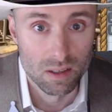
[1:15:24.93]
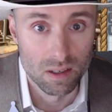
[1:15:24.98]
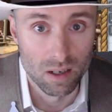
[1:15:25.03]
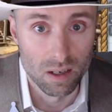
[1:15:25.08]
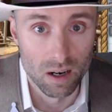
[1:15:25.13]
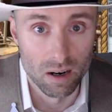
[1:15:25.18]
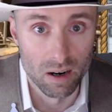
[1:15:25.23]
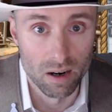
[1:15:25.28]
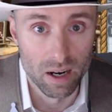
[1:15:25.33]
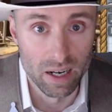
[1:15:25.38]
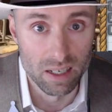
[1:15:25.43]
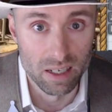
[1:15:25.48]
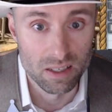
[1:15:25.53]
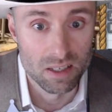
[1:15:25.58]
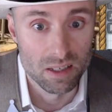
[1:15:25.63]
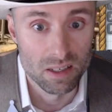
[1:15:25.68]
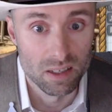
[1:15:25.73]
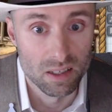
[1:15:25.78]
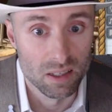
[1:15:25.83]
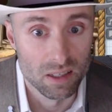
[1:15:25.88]
All right.
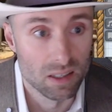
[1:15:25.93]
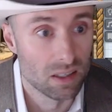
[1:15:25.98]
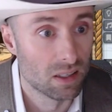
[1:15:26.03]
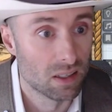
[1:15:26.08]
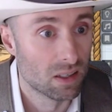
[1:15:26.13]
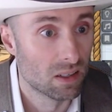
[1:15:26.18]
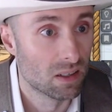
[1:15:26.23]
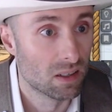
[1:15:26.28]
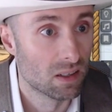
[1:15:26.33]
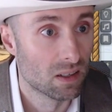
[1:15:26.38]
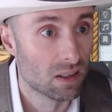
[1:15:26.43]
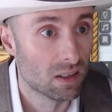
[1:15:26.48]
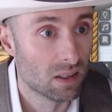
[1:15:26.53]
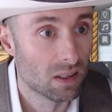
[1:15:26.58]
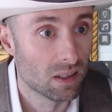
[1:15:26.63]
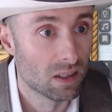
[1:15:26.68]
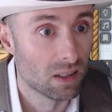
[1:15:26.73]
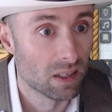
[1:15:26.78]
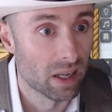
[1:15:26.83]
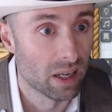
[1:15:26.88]

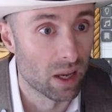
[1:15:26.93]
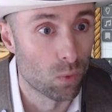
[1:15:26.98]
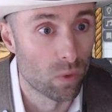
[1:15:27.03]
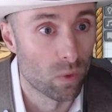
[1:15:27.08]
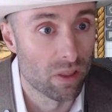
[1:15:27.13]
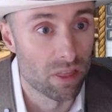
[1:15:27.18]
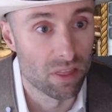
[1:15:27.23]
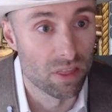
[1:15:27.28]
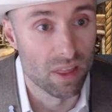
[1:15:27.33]
And with